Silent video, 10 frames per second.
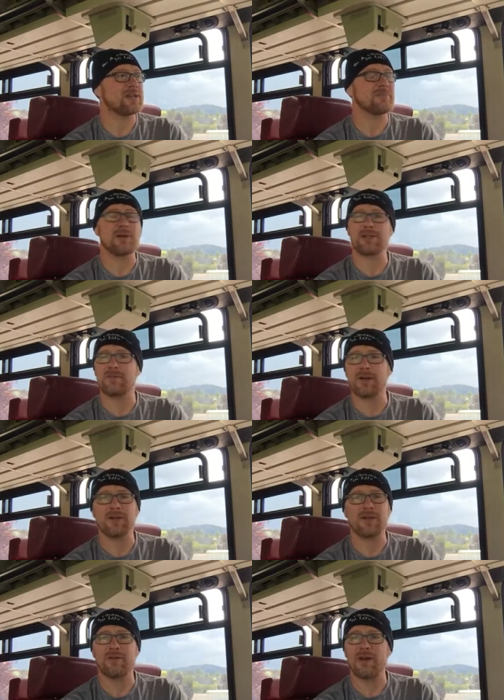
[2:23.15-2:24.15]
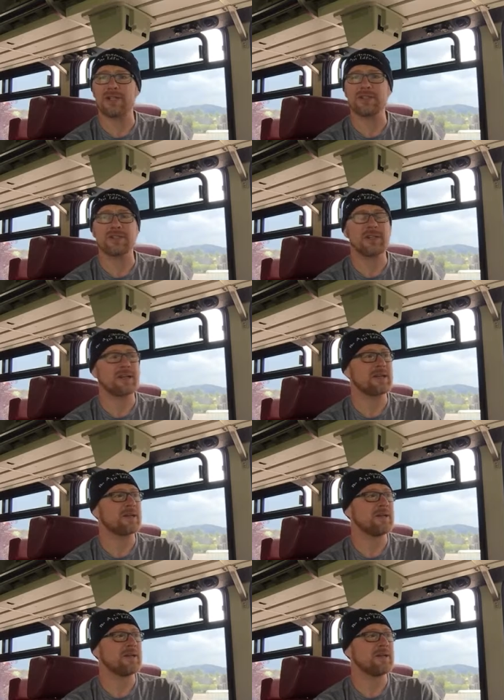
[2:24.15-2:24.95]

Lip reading: It's much bigger than wrestling,